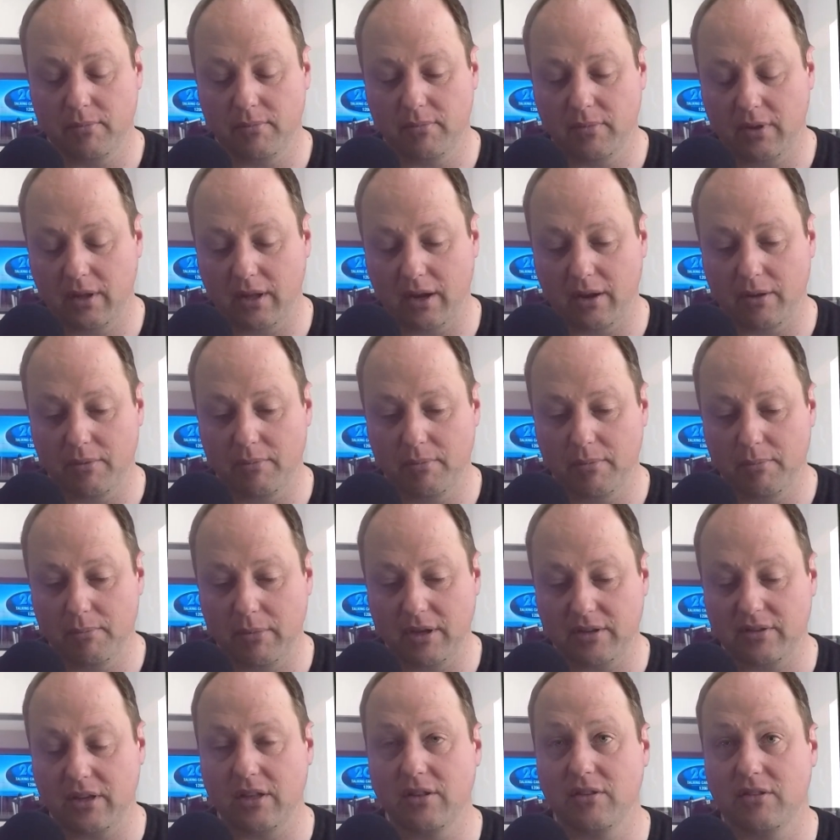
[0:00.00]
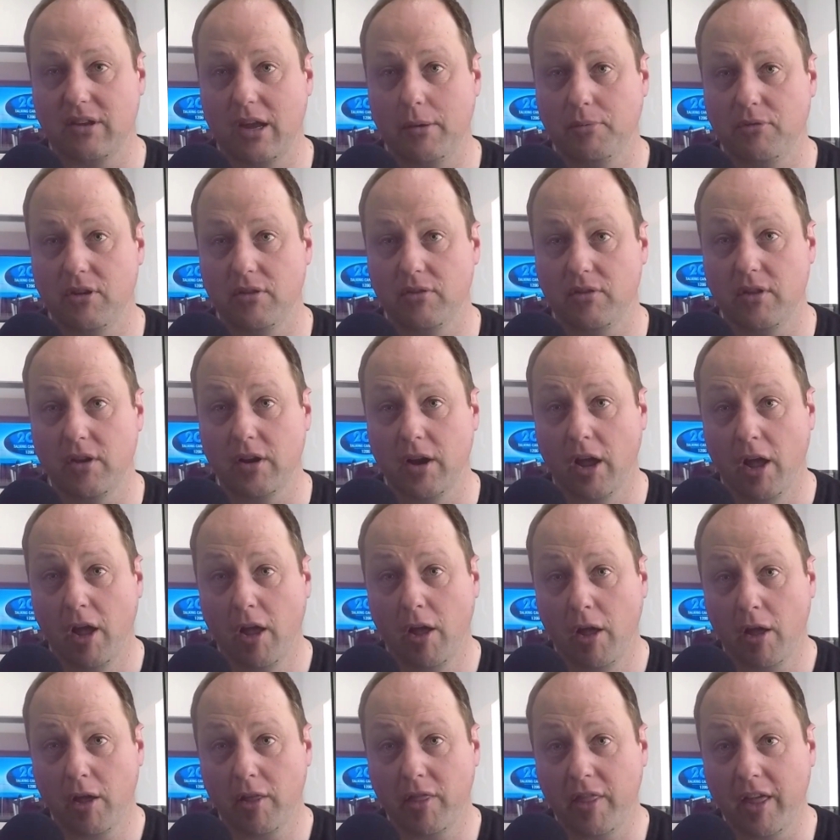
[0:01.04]
you know, misconceptions that
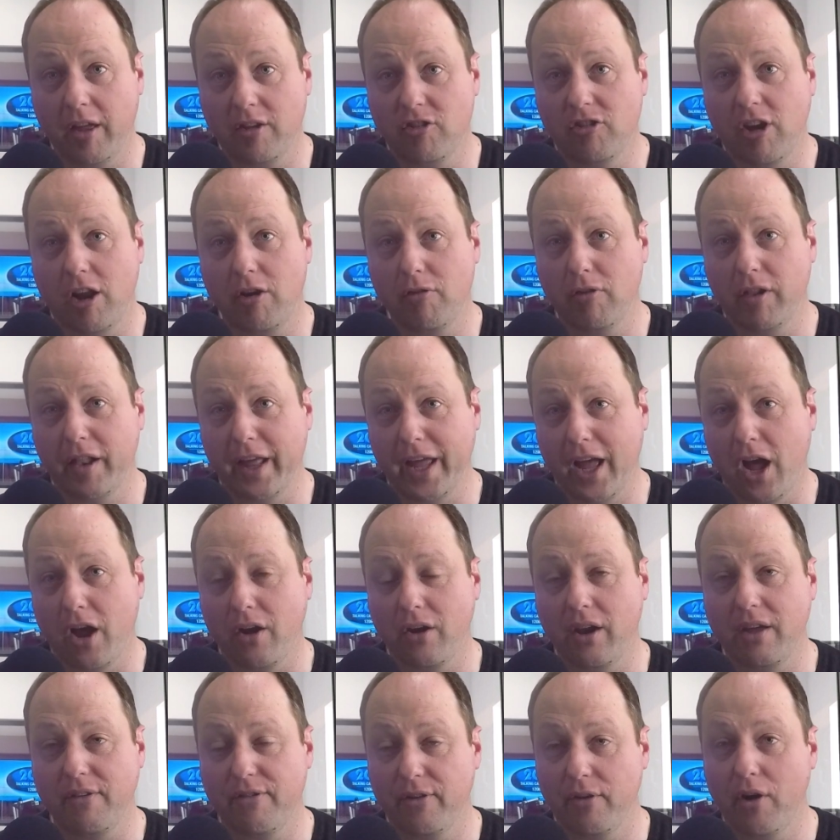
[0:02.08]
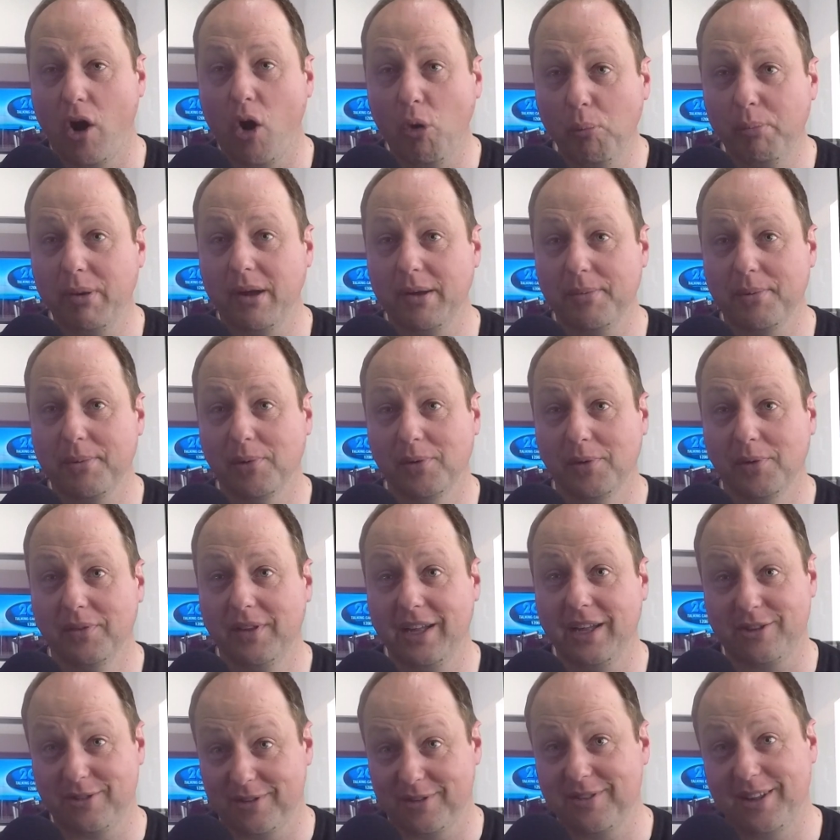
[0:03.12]
they're generally only for old people.
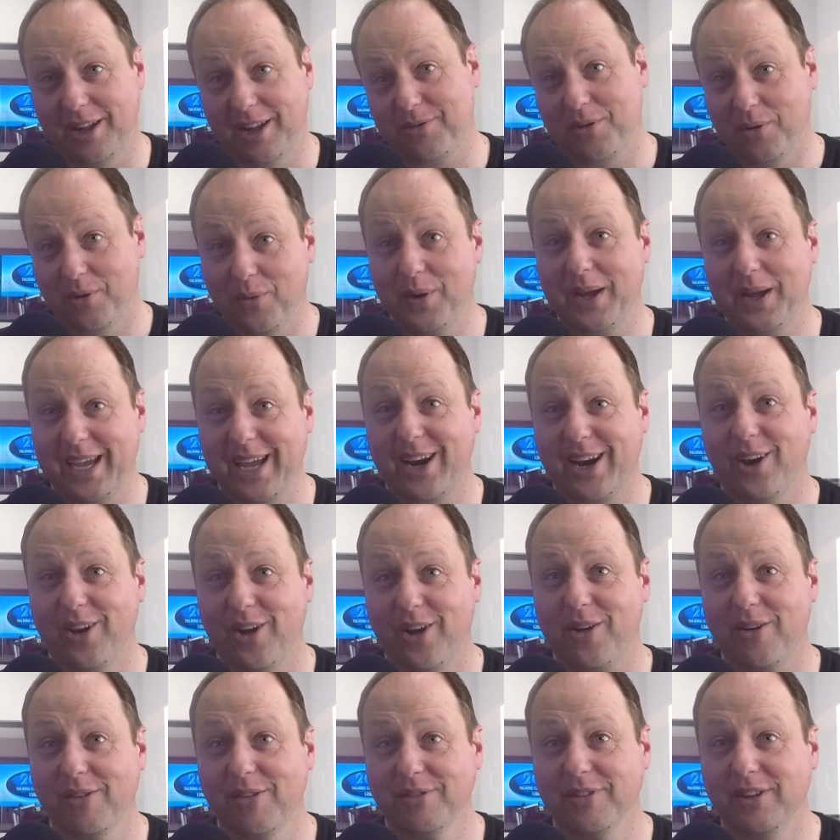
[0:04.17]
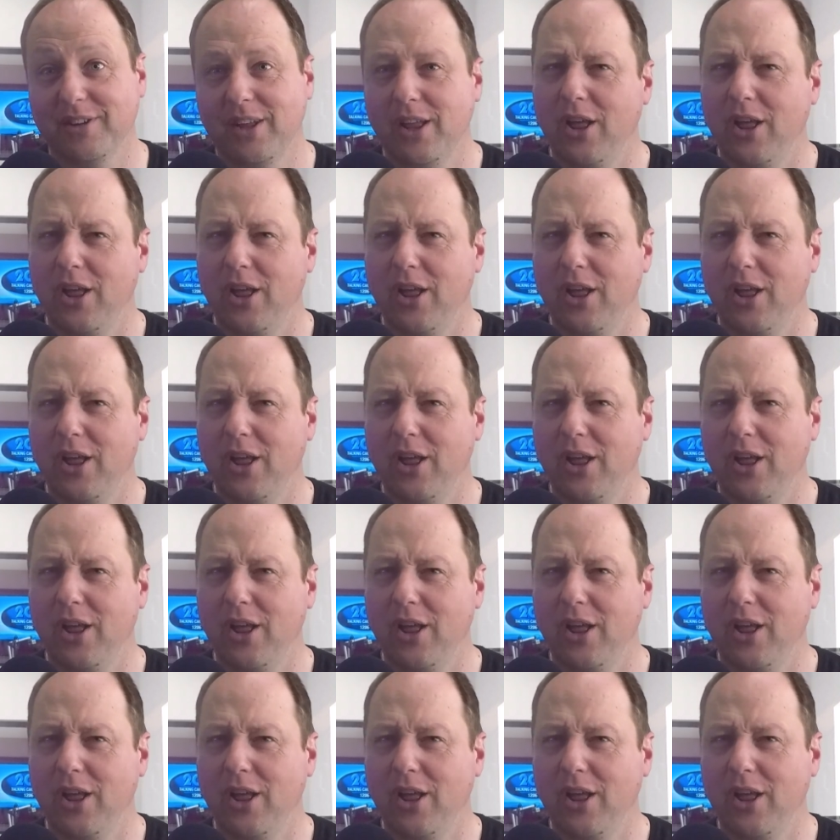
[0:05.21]
That's what we get a lot of.